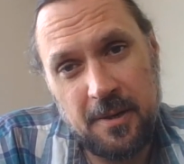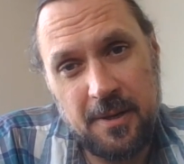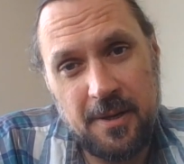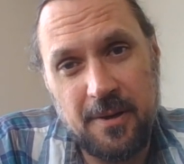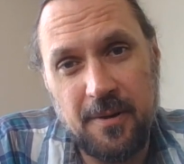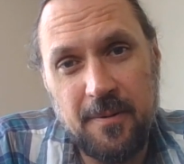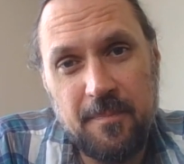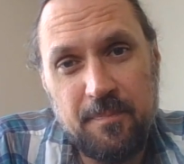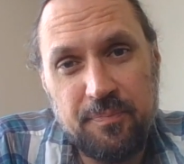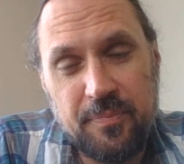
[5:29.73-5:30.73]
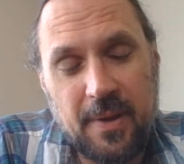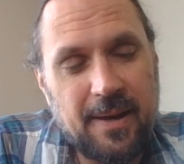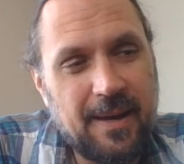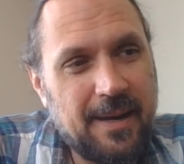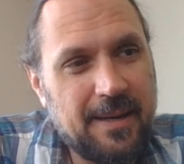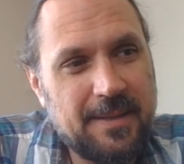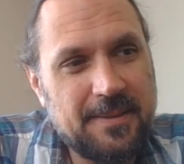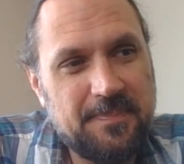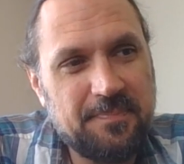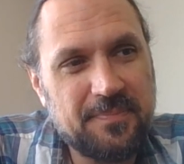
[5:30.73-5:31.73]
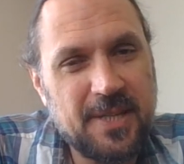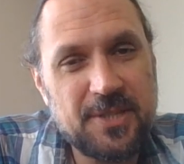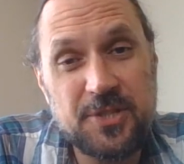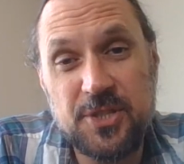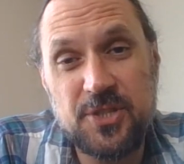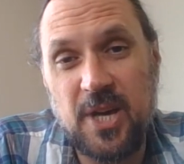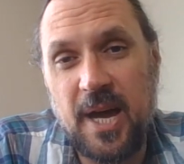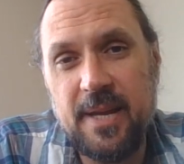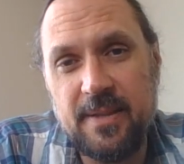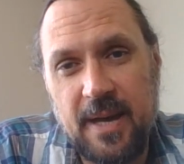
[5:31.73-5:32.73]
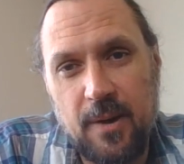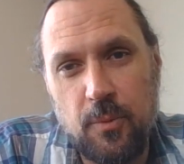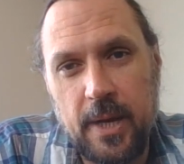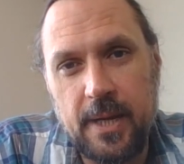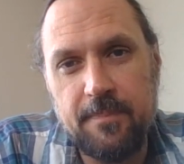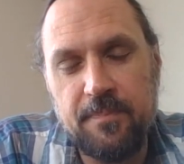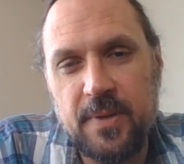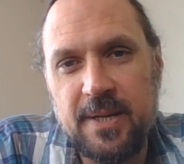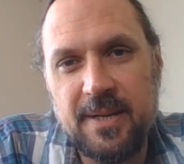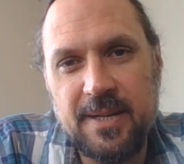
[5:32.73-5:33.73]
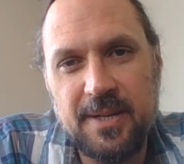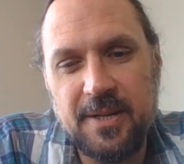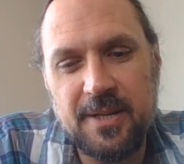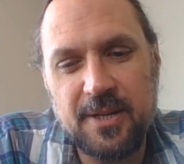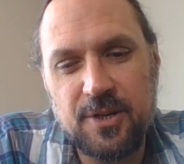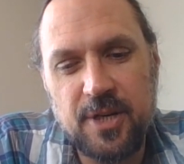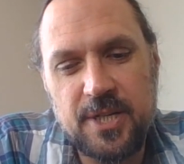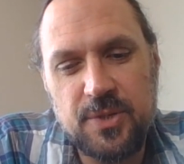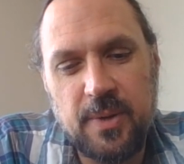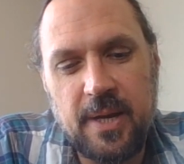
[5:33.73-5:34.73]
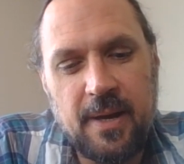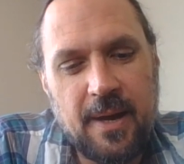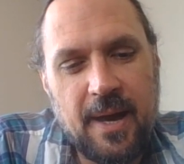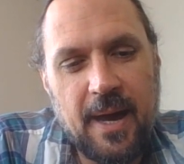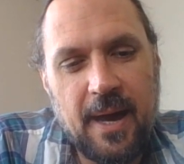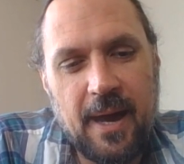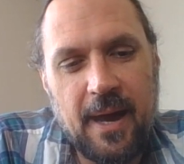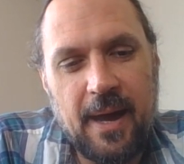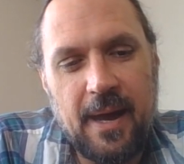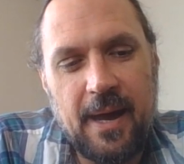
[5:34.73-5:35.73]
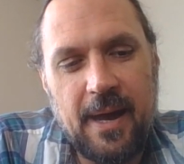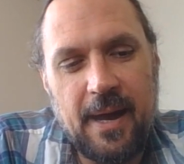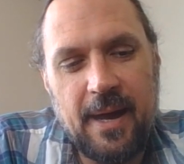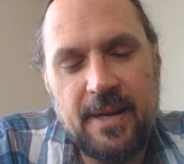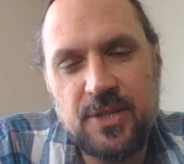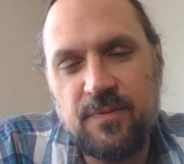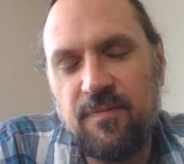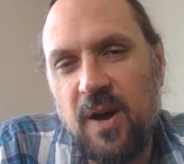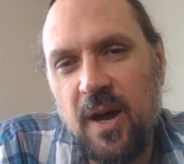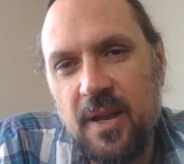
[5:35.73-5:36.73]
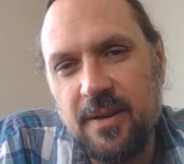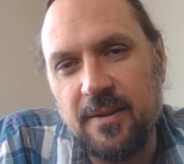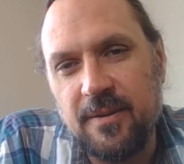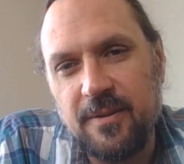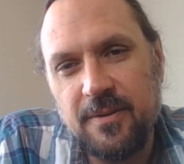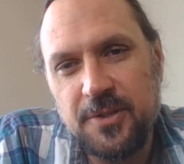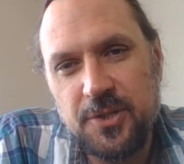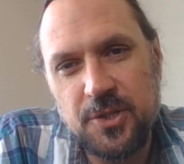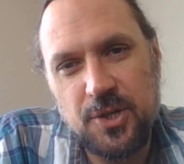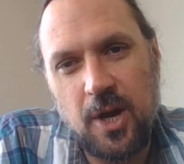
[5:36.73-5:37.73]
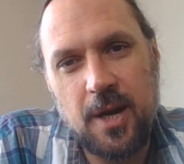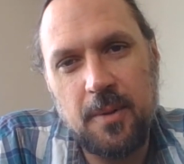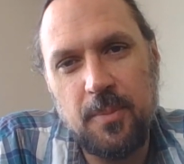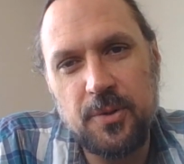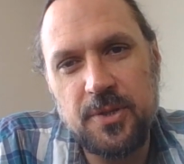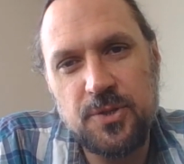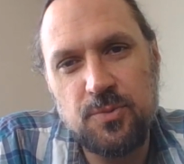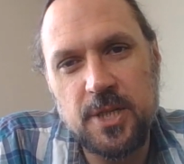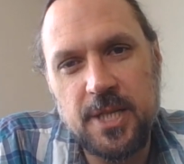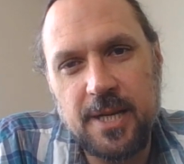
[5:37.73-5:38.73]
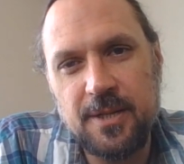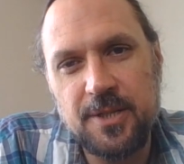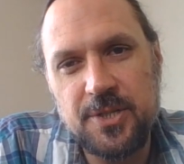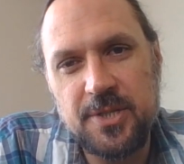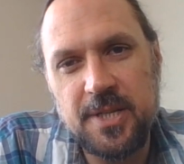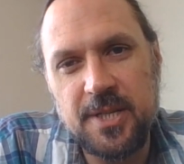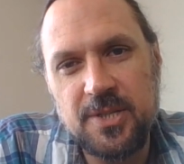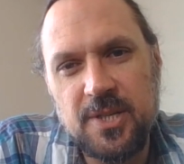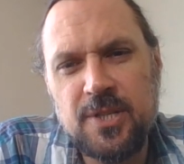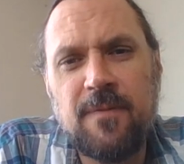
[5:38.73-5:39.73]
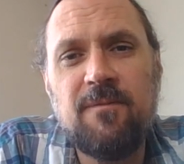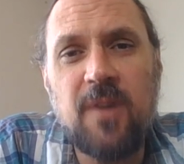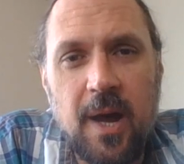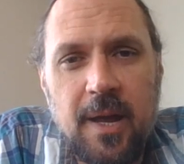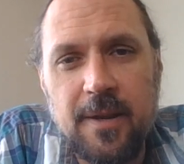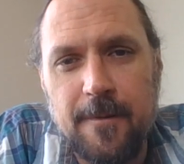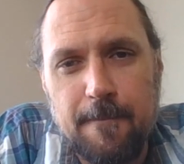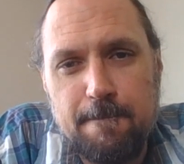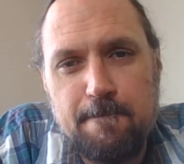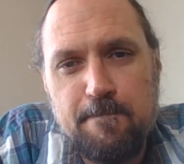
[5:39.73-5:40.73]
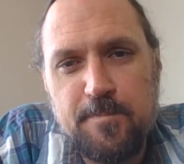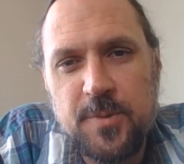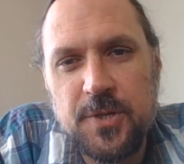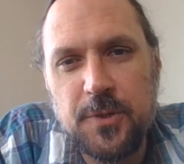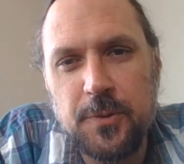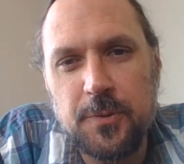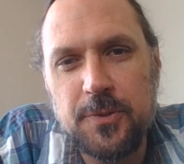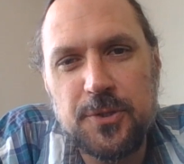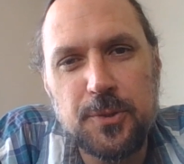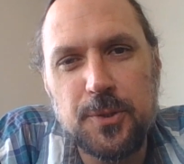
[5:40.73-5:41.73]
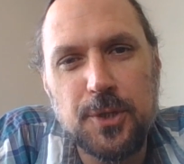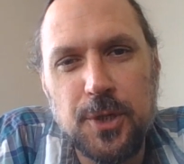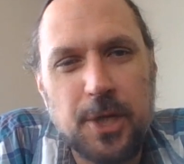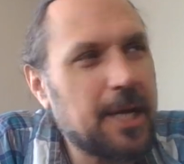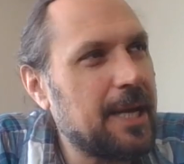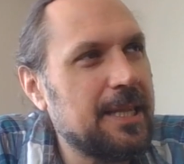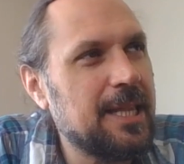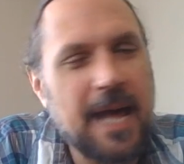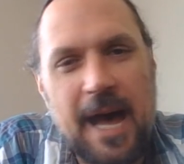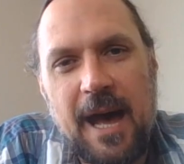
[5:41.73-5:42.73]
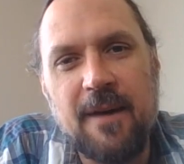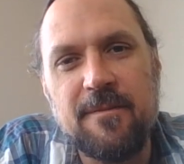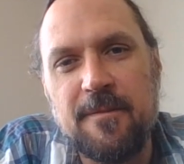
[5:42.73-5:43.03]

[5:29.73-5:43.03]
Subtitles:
you know, it's designed that way in a crazy way. And it's fun to talk about these ridiculous things. It's fun to look and laugh